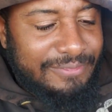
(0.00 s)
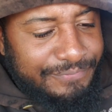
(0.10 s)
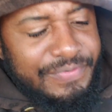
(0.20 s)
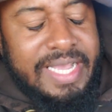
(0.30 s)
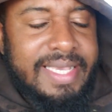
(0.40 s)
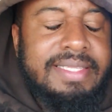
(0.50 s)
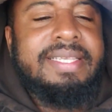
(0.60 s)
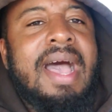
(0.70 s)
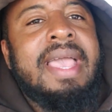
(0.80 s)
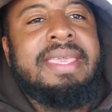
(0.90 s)
fucking
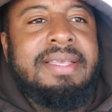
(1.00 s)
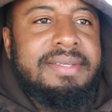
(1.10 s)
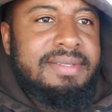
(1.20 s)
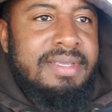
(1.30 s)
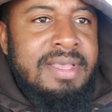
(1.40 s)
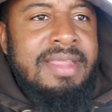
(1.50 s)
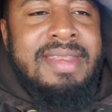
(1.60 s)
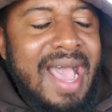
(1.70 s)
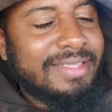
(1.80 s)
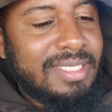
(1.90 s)
tie.
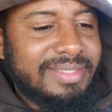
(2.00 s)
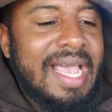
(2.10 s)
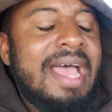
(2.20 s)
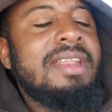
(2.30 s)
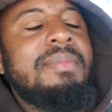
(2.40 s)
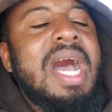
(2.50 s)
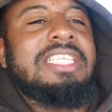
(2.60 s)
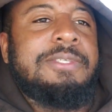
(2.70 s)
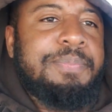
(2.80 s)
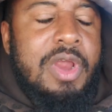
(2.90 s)
Not to Tottenham
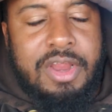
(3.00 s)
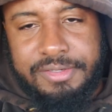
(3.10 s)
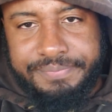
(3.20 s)
Hotspur.